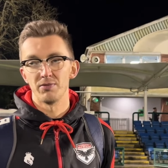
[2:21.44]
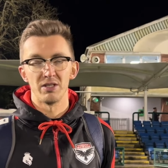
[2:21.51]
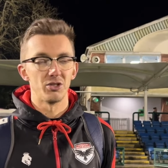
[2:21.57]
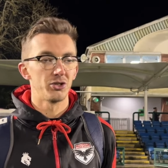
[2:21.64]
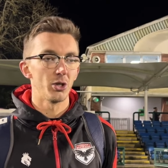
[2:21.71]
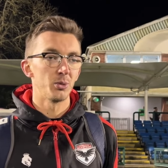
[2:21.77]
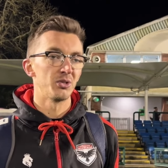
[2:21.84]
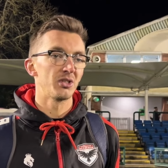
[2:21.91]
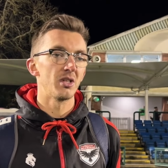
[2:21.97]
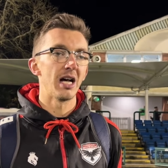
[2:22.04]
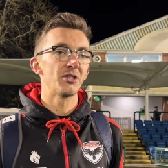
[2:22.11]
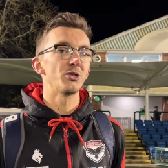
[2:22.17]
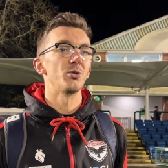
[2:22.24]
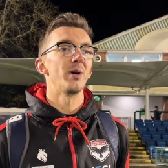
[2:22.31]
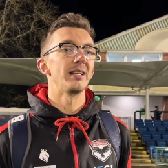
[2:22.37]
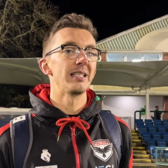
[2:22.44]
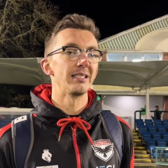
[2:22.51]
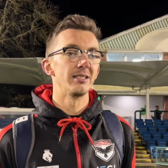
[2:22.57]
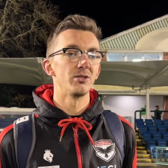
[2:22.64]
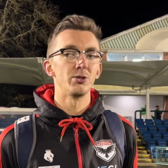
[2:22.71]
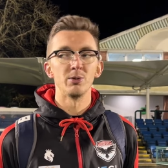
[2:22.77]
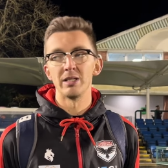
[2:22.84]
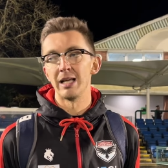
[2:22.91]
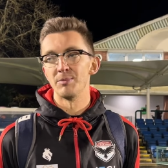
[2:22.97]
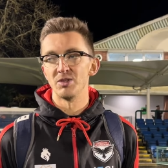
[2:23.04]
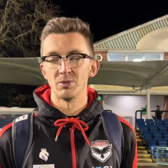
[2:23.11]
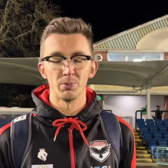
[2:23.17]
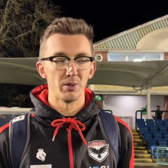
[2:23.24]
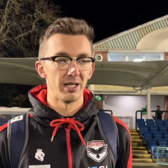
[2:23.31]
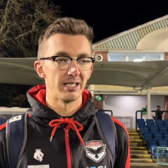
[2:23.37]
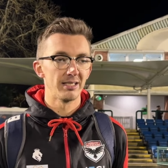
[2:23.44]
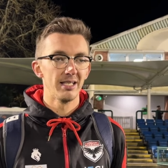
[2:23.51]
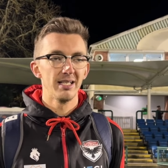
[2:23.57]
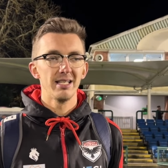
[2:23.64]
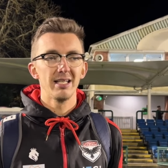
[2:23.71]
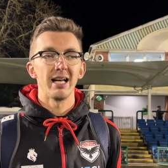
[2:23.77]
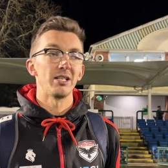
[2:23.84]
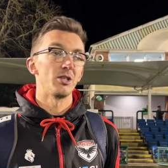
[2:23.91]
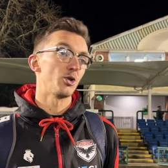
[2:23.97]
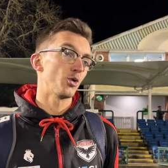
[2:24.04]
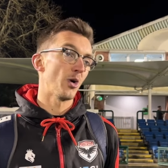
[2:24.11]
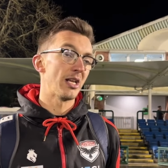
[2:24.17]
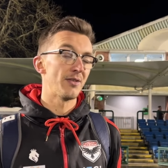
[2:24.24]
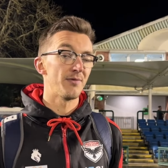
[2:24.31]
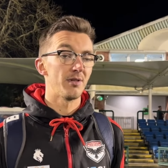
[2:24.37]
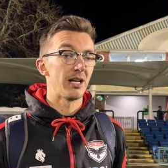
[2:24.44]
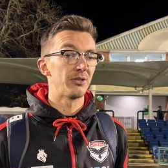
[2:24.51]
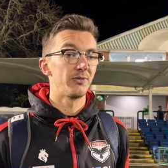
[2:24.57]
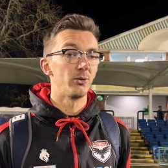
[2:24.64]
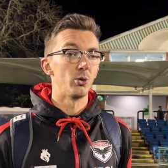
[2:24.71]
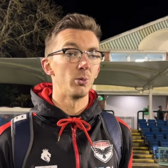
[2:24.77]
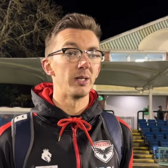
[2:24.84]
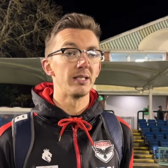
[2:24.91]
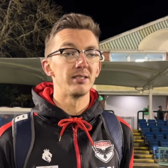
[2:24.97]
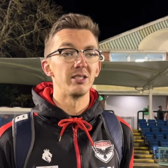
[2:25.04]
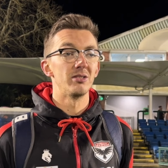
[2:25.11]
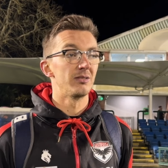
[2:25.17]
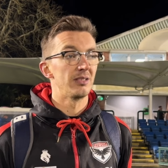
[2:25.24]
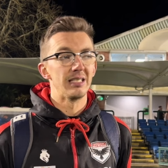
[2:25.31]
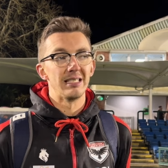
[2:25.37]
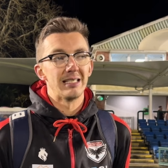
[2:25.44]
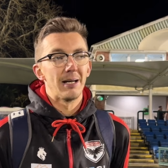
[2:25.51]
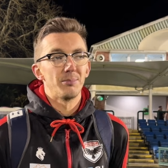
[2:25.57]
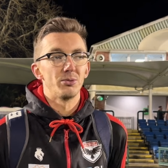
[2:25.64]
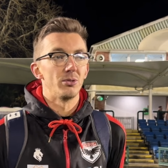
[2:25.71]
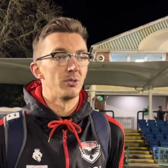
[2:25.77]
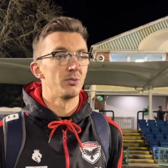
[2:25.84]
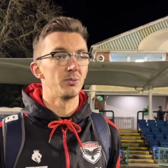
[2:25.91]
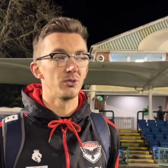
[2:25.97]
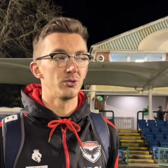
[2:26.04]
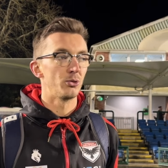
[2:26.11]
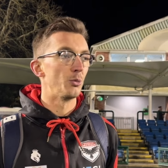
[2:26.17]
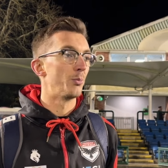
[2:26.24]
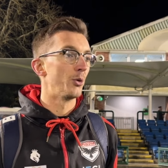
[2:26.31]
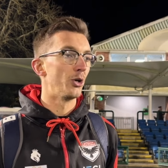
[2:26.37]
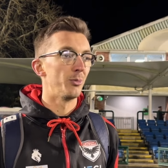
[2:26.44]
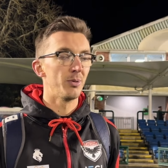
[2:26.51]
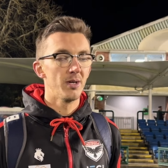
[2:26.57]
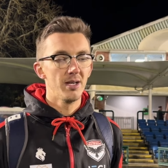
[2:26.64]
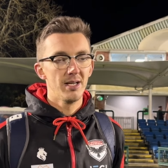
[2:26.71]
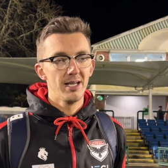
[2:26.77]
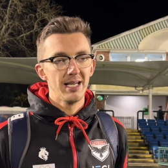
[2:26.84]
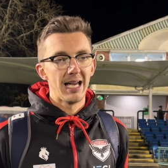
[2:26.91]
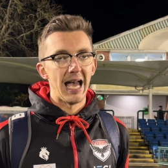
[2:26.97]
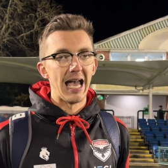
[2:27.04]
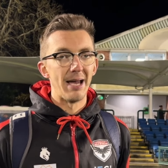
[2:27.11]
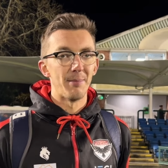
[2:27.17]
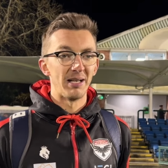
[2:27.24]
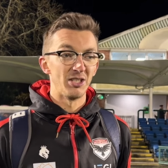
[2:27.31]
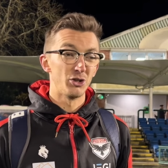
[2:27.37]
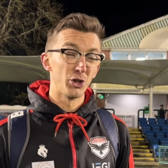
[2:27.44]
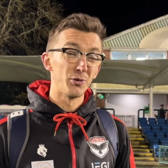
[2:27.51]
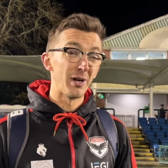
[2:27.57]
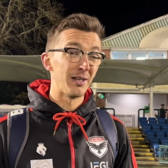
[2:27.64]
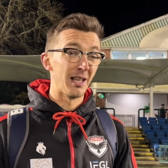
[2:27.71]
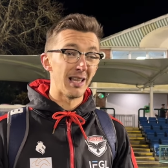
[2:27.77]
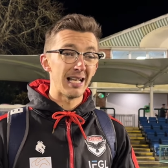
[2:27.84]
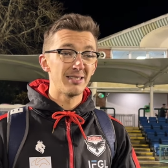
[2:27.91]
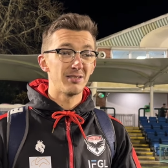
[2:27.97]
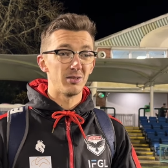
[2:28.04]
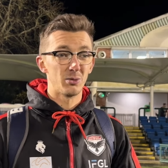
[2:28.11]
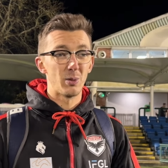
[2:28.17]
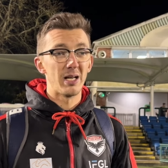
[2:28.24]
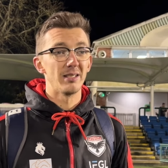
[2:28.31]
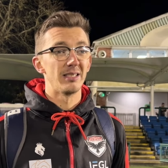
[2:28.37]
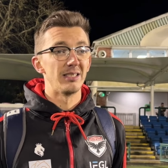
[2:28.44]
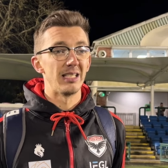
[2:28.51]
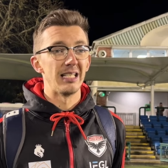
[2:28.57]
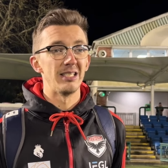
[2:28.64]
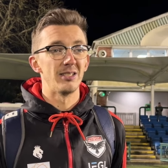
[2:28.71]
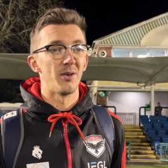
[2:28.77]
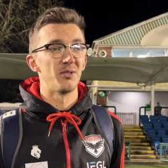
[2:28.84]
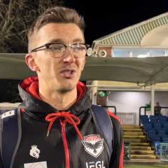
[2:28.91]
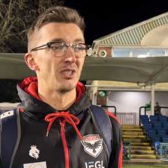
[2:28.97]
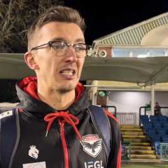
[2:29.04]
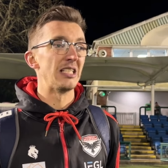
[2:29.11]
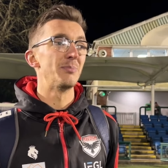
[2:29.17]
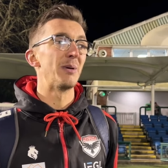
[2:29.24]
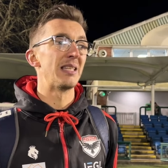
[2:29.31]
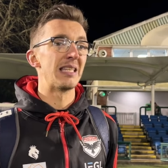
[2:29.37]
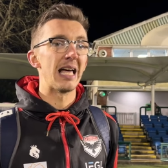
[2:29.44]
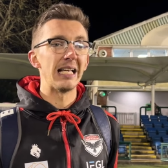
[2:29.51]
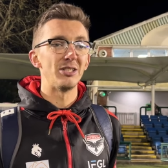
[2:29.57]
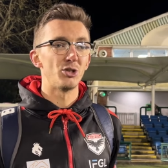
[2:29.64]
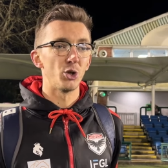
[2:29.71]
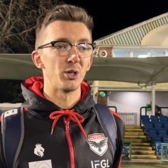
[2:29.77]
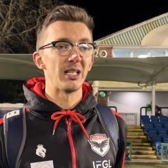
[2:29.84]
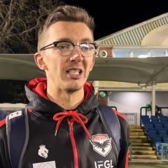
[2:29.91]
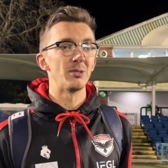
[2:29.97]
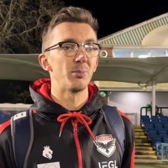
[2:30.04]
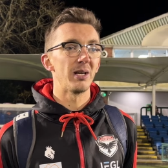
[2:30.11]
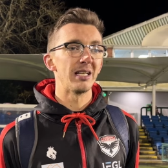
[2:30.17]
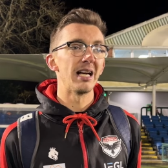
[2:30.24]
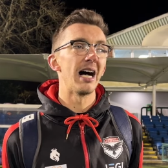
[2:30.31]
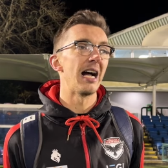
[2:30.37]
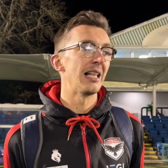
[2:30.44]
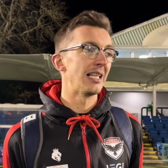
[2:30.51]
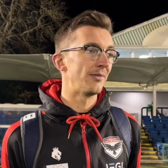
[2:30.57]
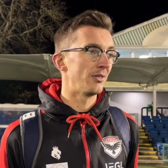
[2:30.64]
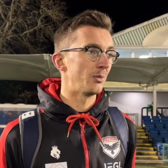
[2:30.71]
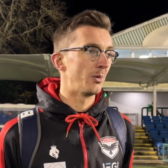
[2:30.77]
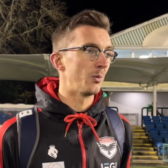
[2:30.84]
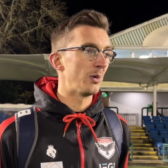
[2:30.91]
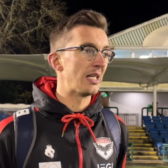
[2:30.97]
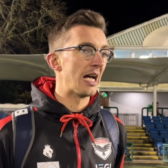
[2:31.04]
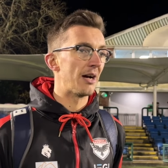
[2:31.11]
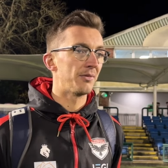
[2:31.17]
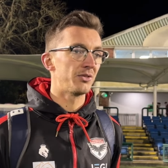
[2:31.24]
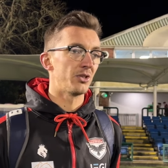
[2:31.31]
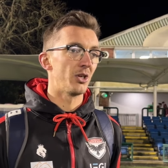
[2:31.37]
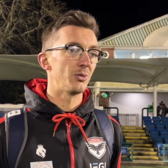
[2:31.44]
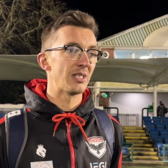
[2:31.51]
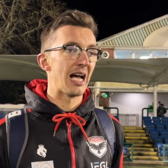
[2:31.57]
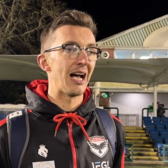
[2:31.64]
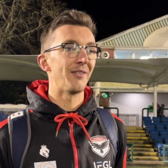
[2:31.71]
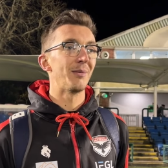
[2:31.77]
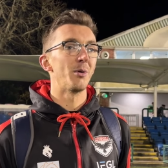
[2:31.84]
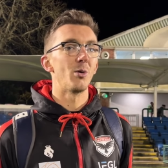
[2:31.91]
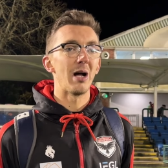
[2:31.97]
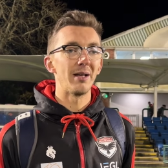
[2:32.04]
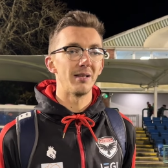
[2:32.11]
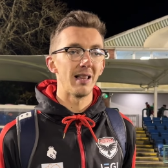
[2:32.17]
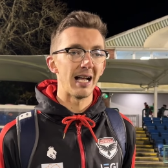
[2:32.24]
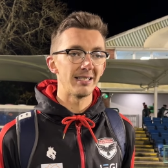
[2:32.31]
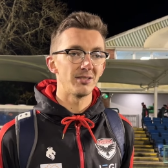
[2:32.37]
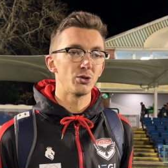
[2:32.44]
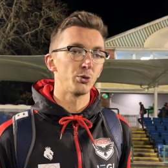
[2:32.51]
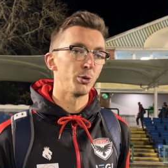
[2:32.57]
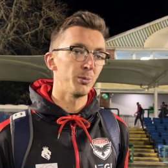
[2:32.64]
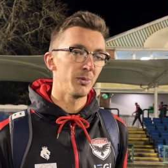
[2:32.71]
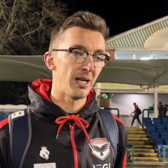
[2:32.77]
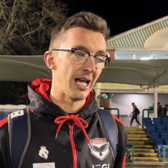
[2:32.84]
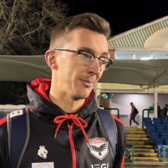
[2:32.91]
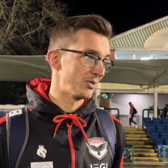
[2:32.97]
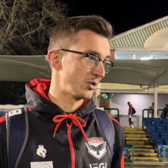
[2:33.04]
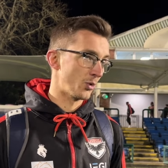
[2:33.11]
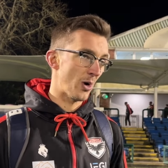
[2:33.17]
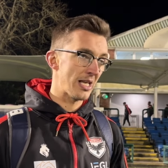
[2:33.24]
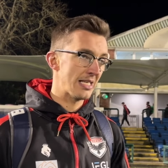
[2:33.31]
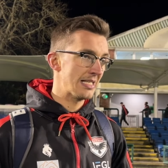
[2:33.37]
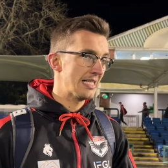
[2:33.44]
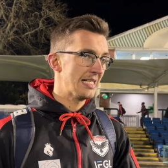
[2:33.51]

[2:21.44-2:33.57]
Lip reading: shown his class already in the 2 games he's played and in training for the last 4 weeks. He's absolutely superb. And he's good around the lads as well. He's been there, he's done it, he's played at a higher level than what we have. So to have him around the lads as group is great.